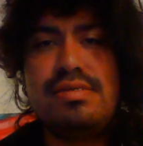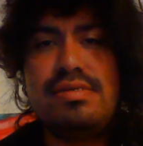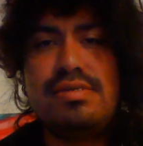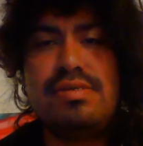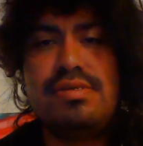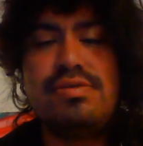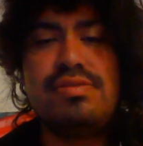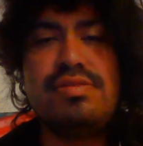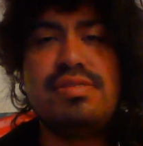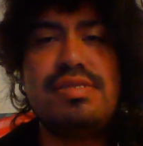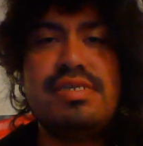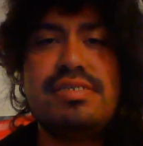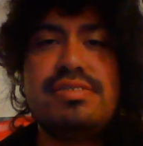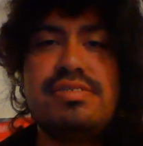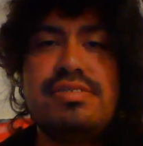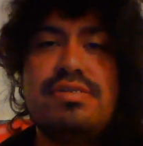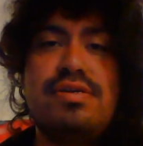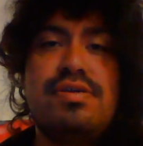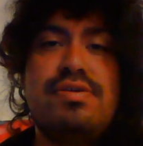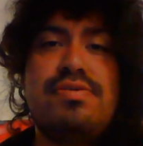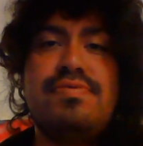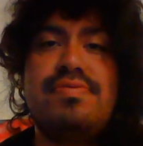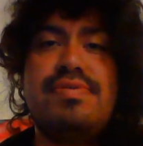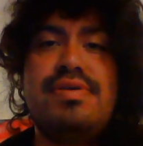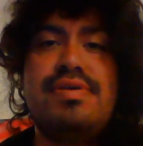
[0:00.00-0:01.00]
You
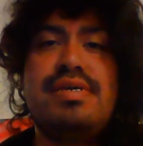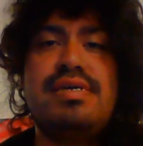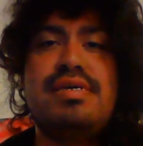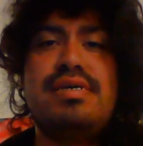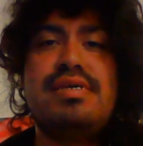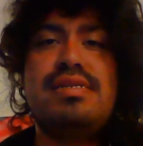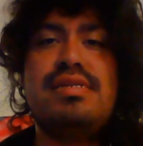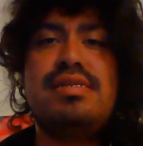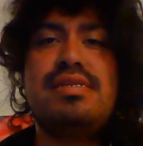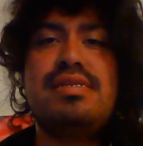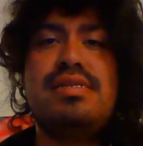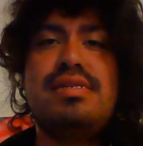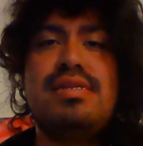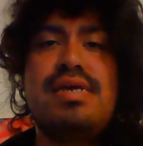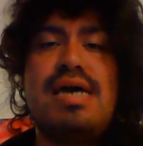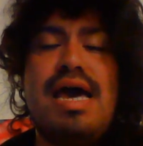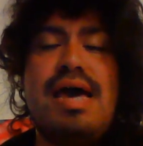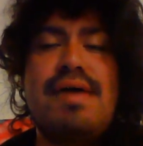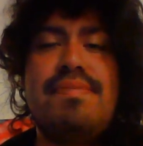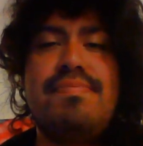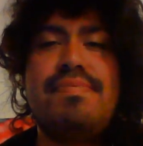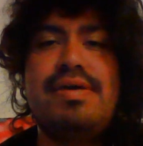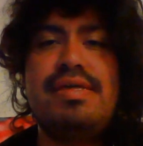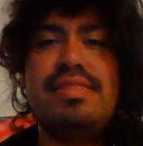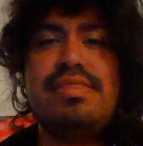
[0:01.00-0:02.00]
deserve it.
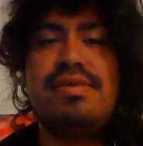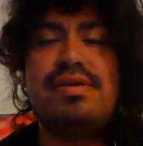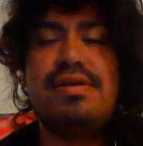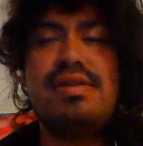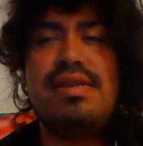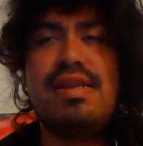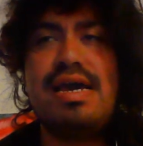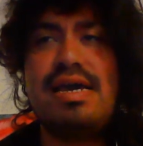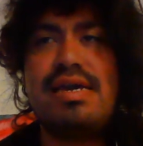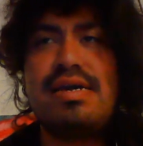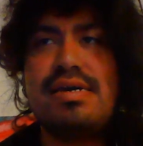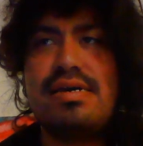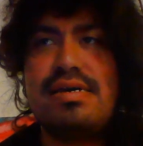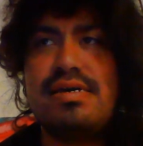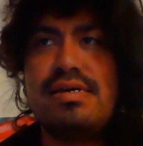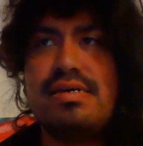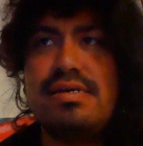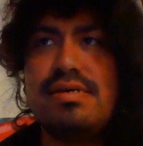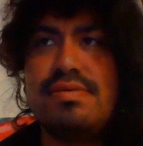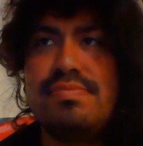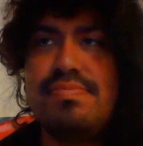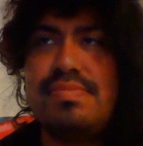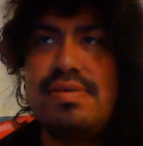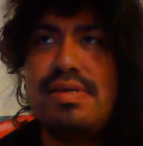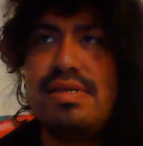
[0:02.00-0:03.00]
I've been there like
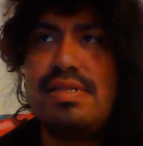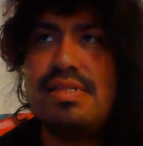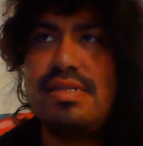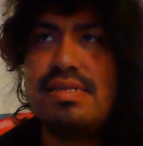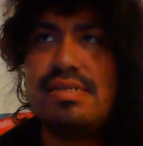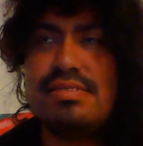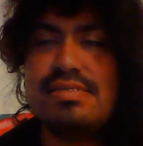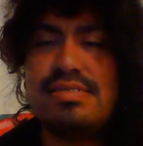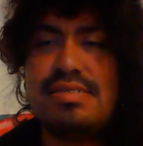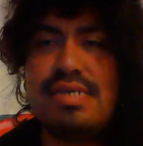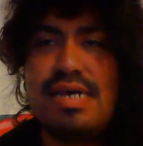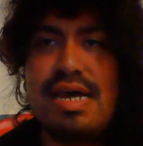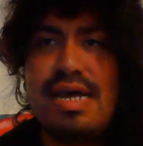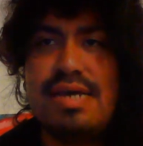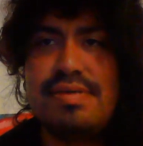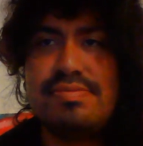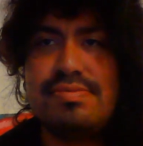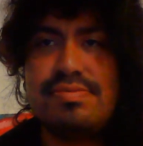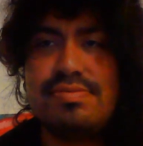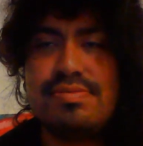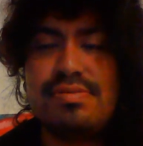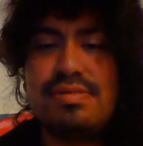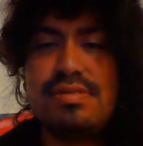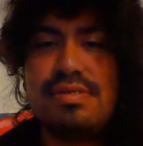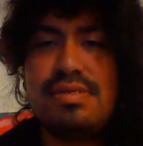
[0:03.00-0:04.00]
a million
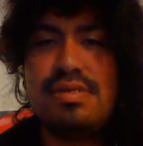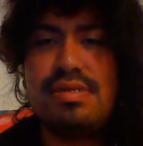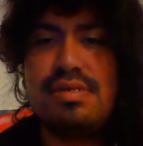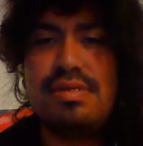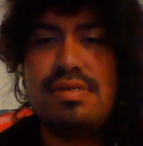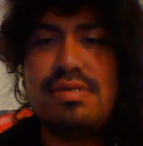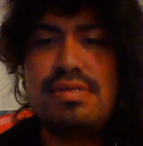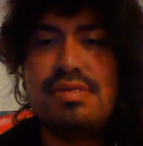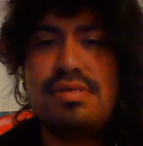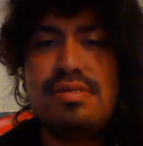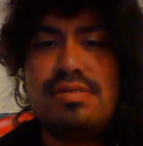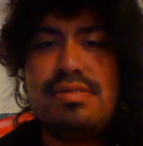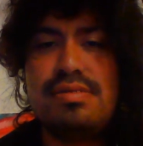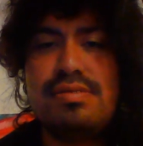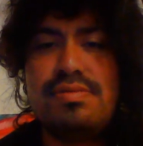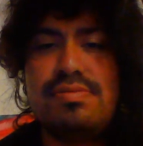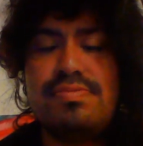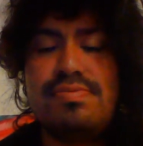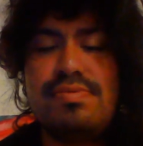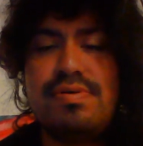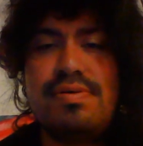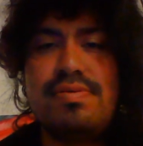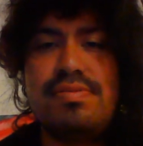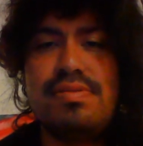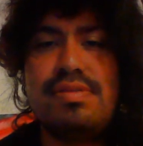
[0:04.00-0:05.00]
times
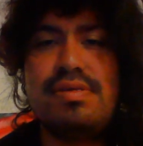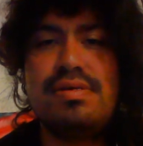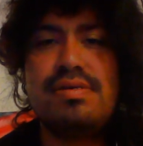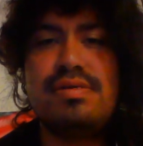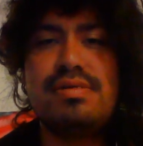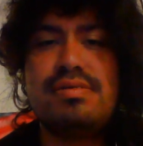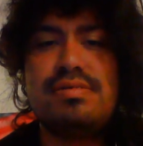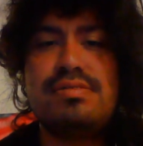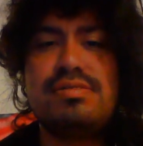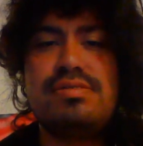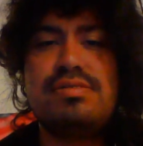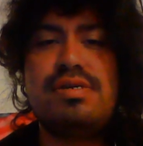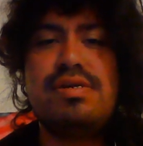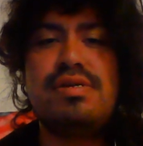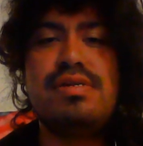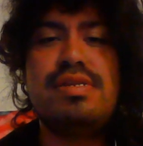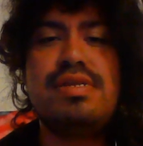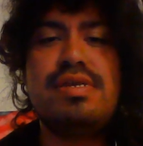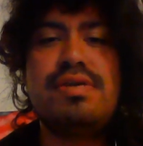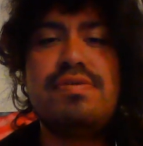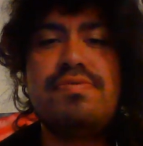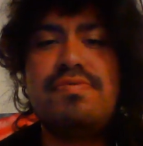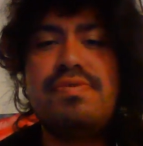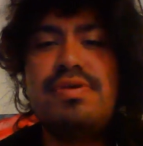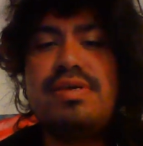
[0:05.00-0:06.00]
from the
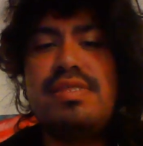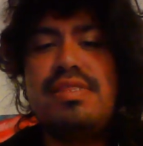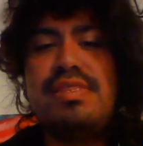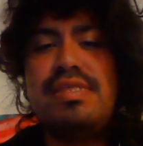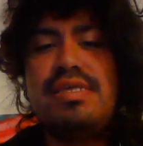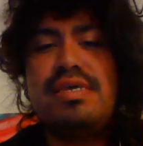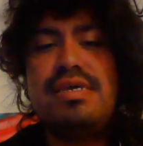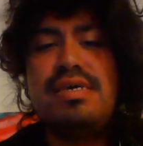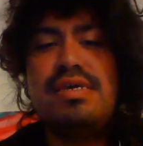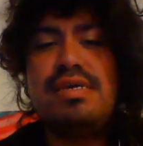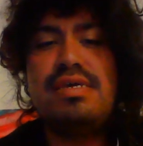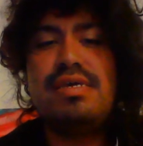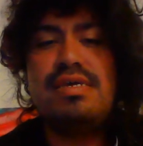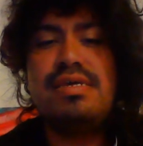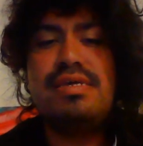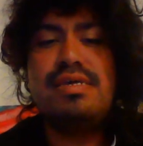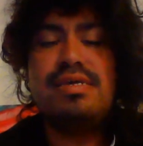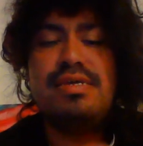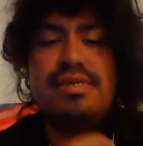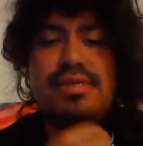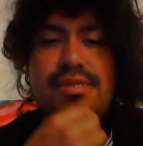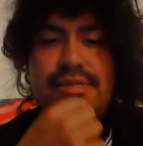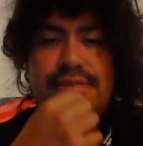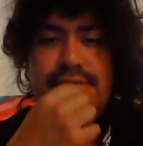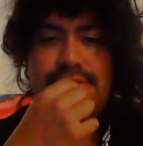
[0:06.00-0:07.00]
journey
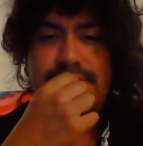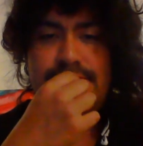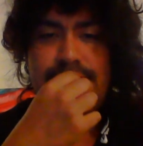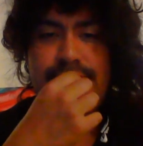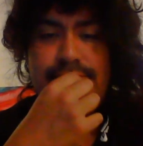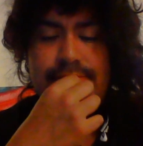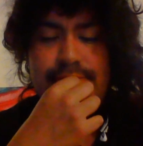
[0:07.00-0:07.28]
within.